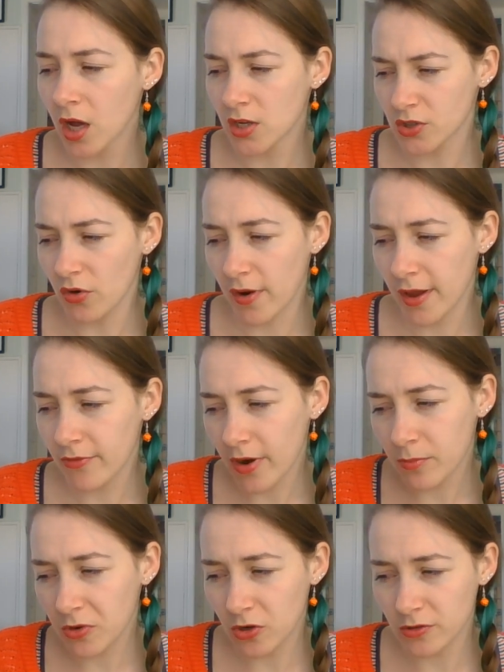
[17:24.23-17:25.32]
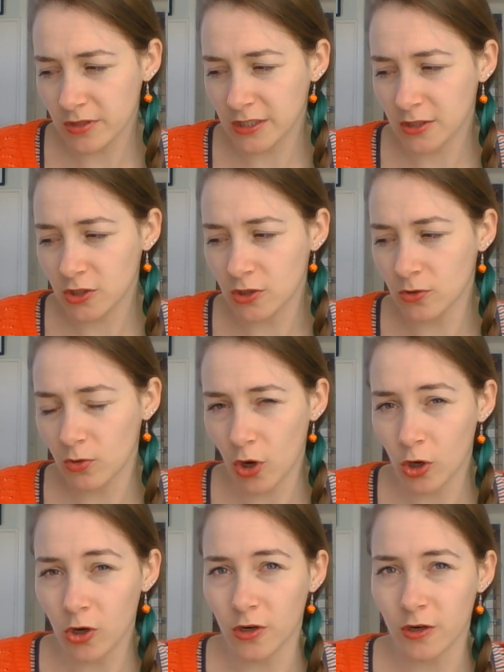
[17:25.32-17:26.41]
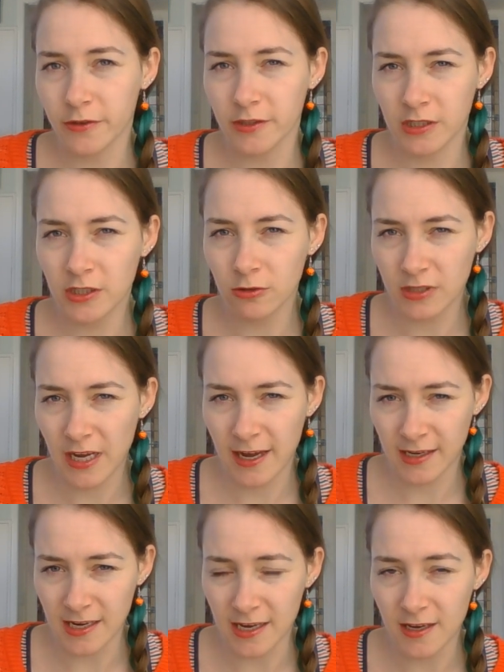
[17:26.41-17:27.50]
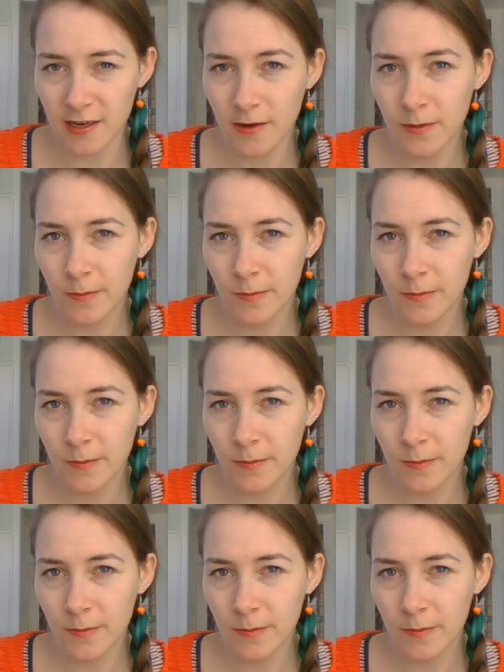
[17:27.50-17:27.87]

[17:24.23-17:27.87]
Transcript: So if I'm going to learn a new technique,